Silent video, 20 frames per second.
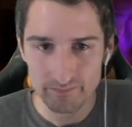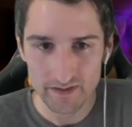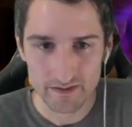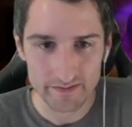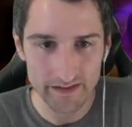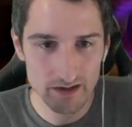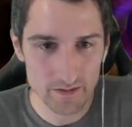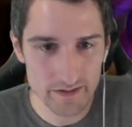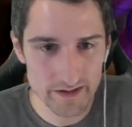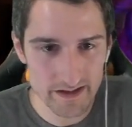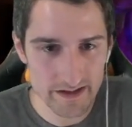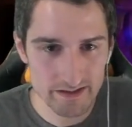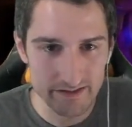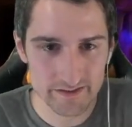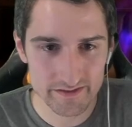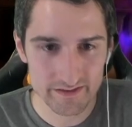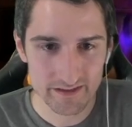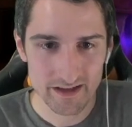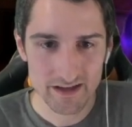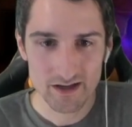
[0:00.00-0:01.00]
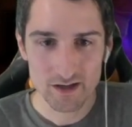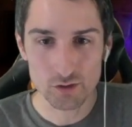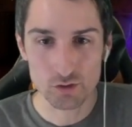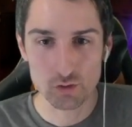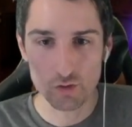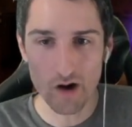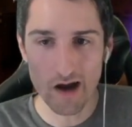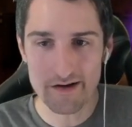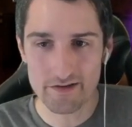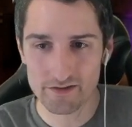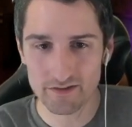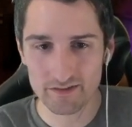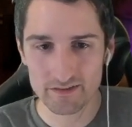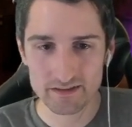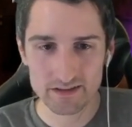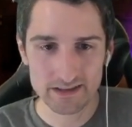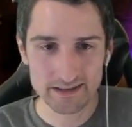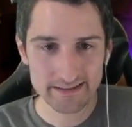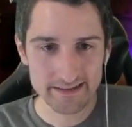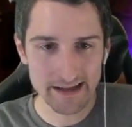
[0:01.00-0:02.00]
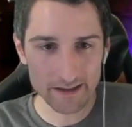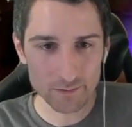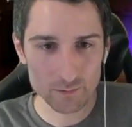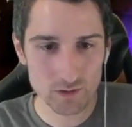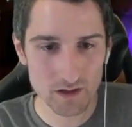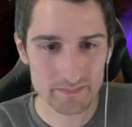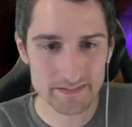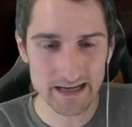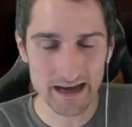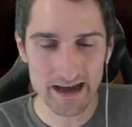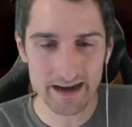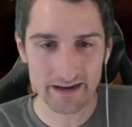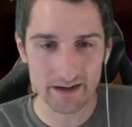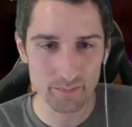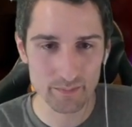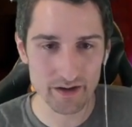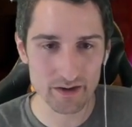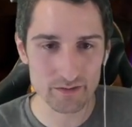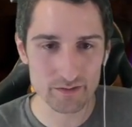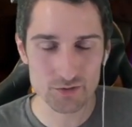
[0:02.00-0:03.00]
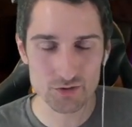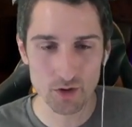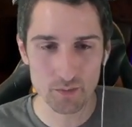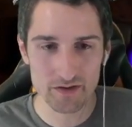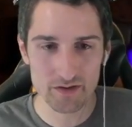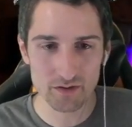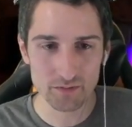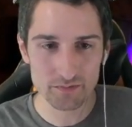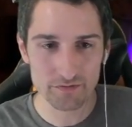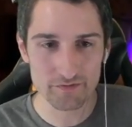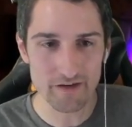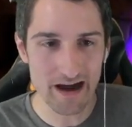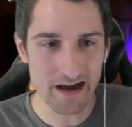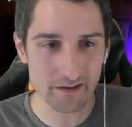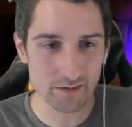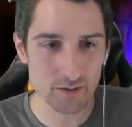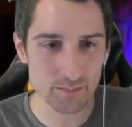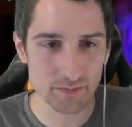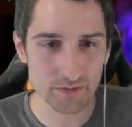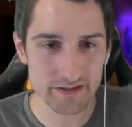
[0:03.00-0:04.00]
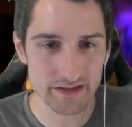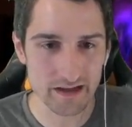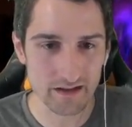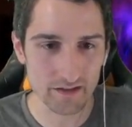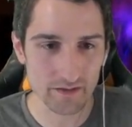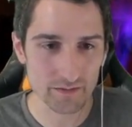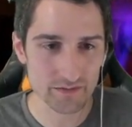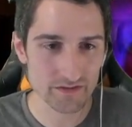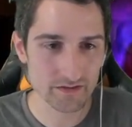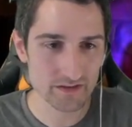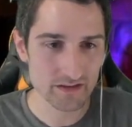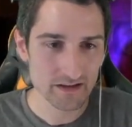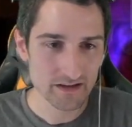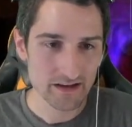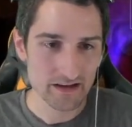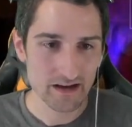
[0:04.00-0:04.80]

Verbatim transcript: There it is. Grunil. That's what I'm talking about. Show me those valuable yellows.